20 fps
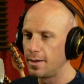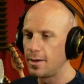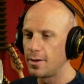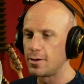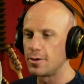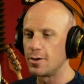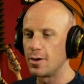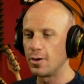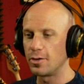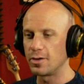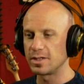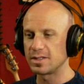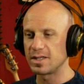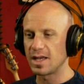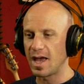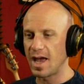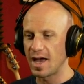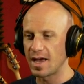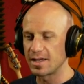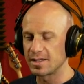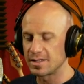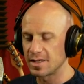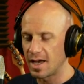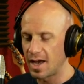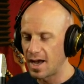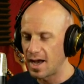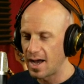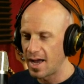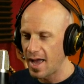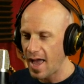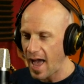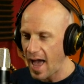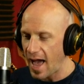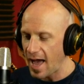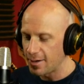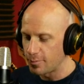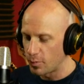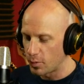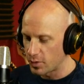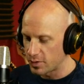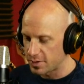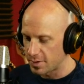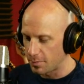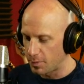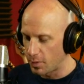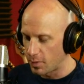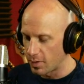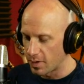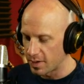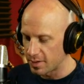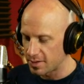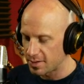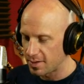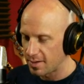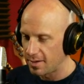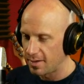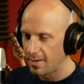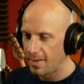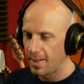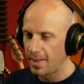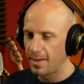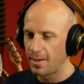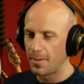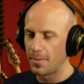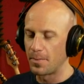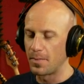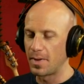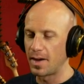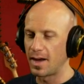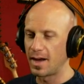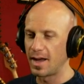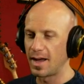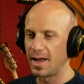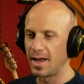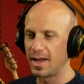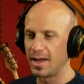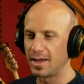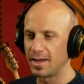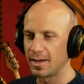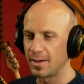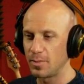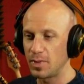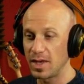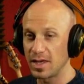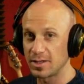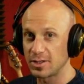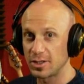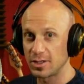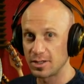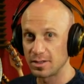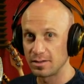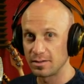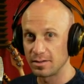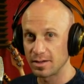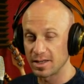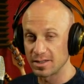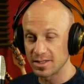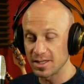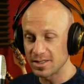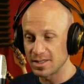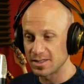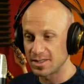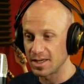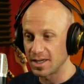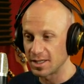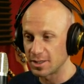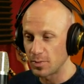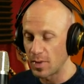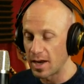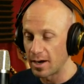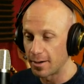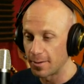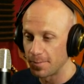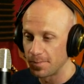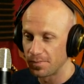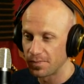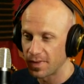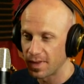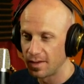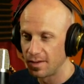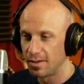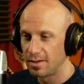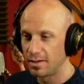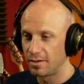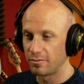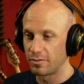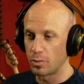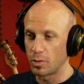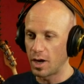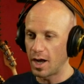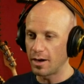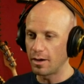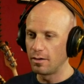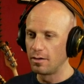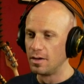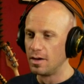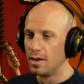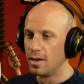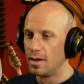Notice as I add more support, my pitch consistency gets better. Vibrato.